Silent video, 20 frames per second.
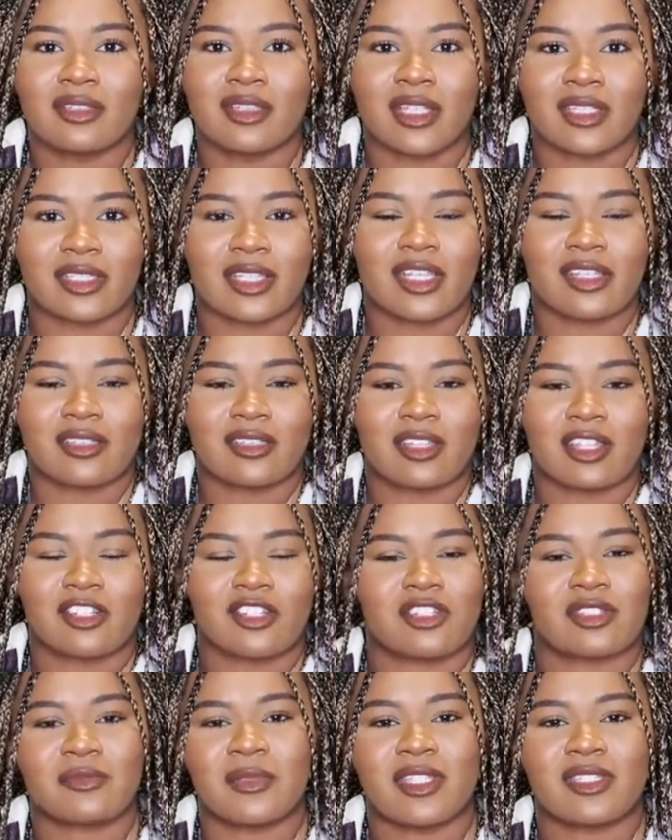Like that
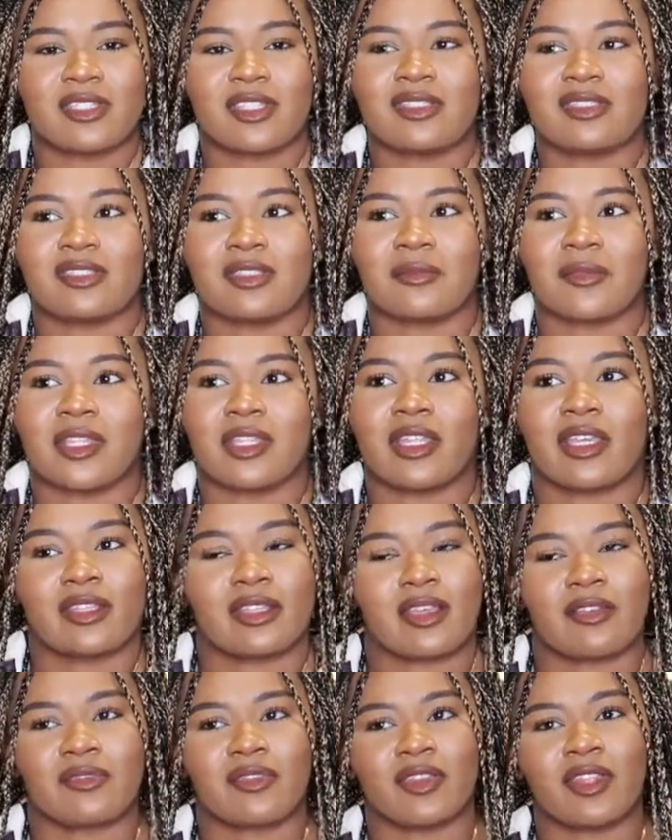just makes sense to me. Like,
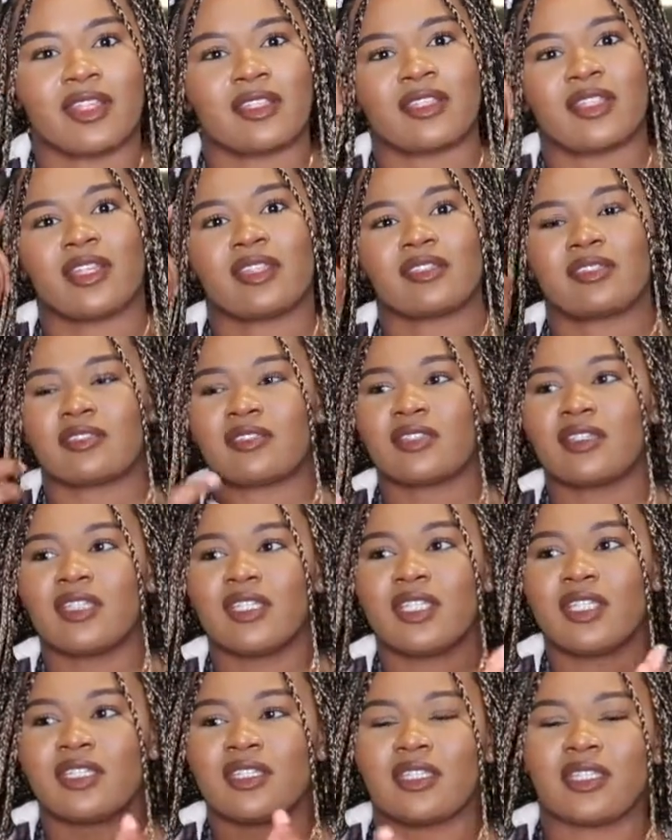I feel like that's
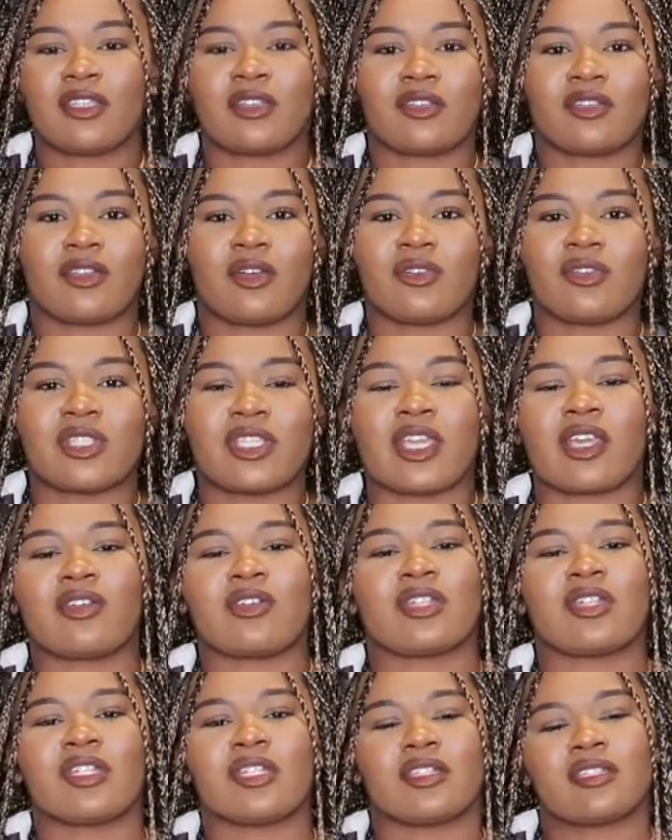the only
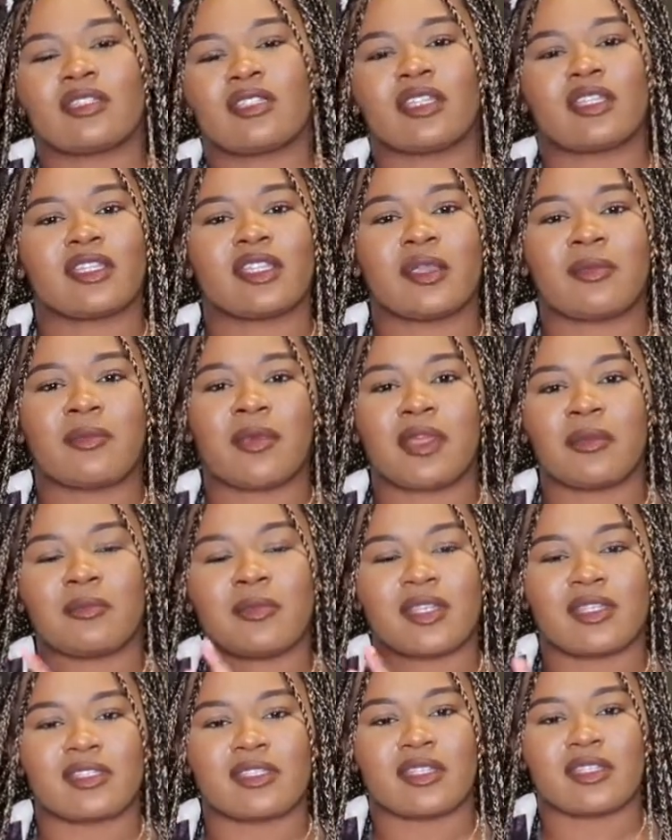calculated thing that might
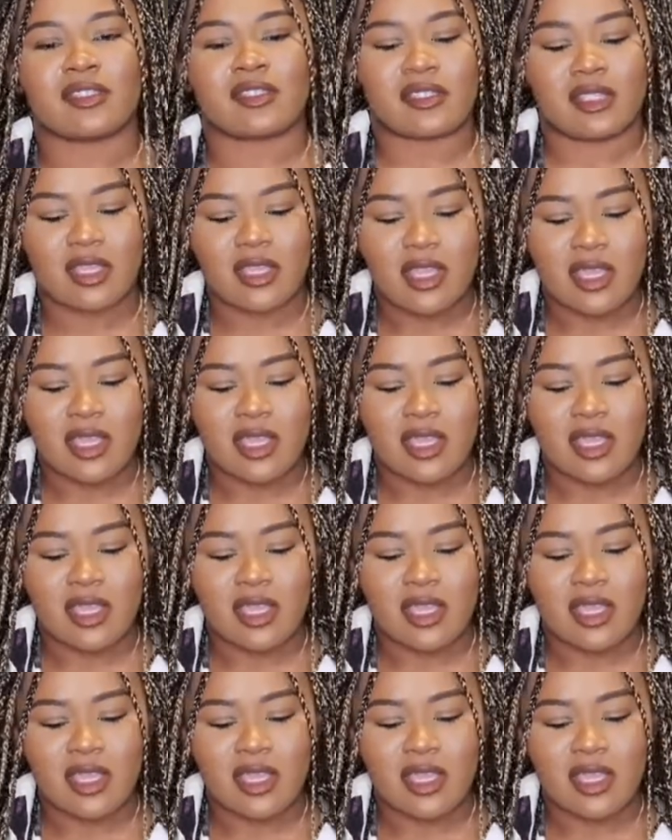make sense.